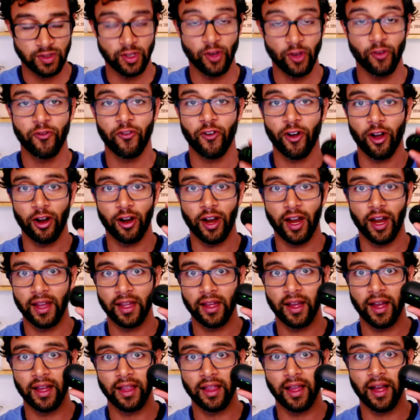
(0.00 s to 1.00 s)
so far
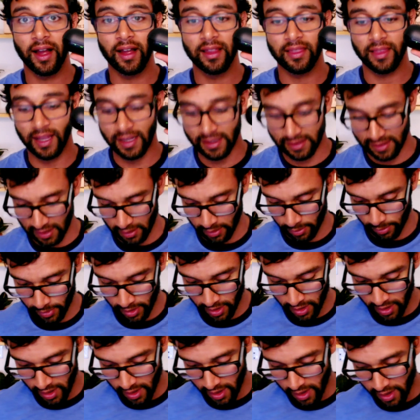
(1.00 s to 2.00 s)
I like
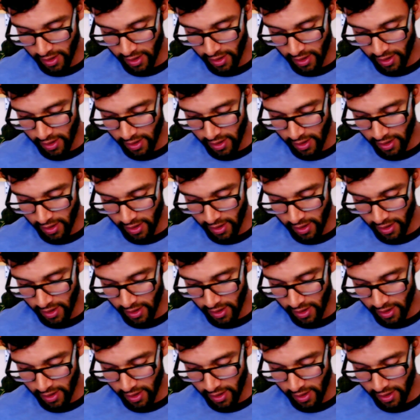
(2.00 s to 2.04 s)
them.